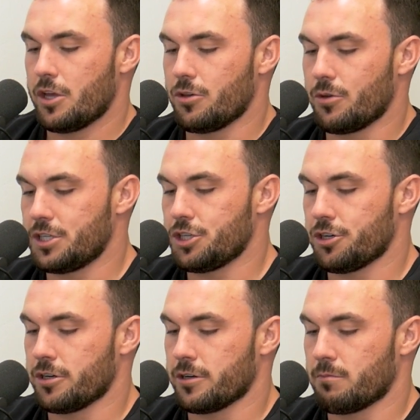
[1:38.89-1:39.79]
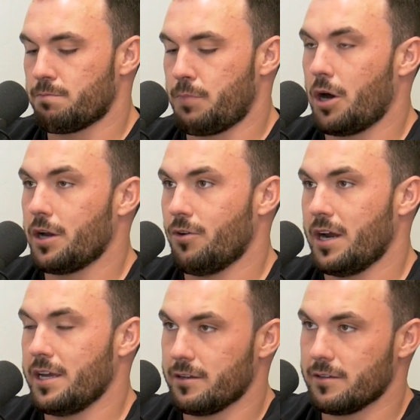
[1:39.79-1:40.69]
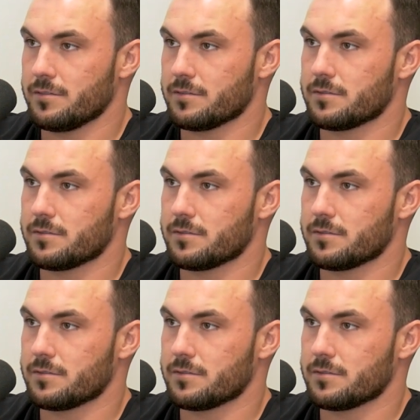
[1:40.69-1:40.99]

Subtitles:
you get your body right,